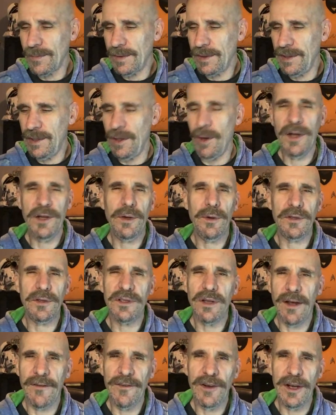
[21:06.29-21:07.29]
you know, I know it's
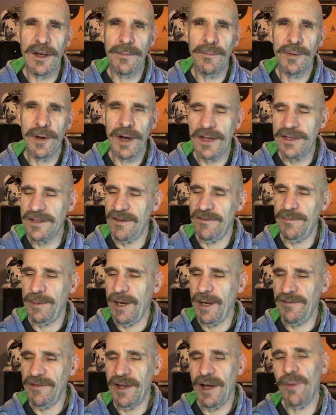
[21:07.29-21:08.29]
not very impressive, but
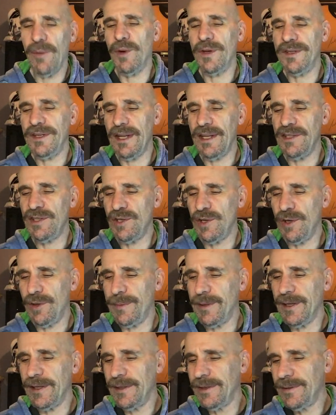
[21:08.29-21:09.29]
I've got one day
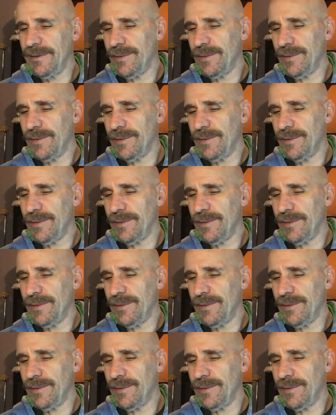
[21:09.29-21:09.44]
sober.